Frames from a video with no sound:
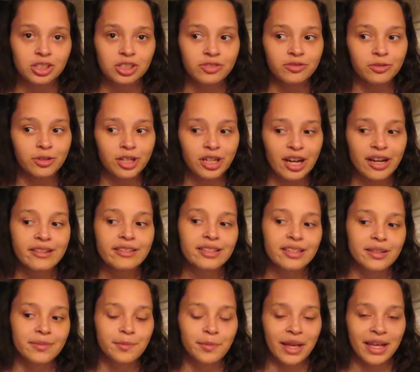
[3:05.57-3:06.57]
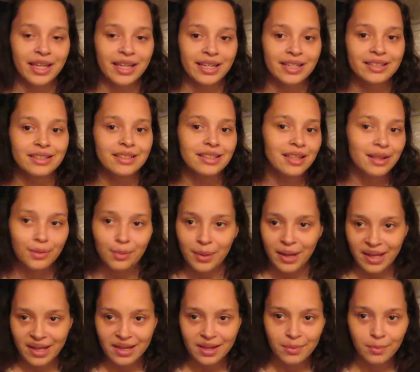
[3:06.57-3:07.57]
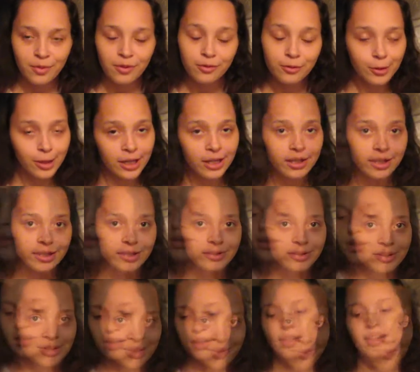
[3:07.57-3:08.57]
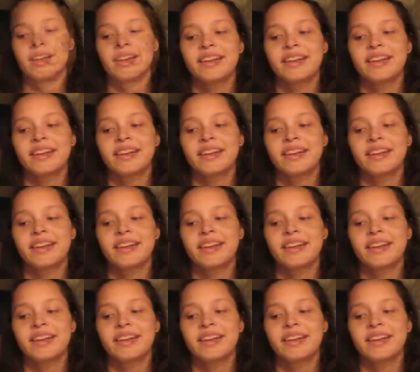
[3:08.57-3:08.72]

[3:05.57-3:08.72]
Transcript: for us to make it to the bank before it closed.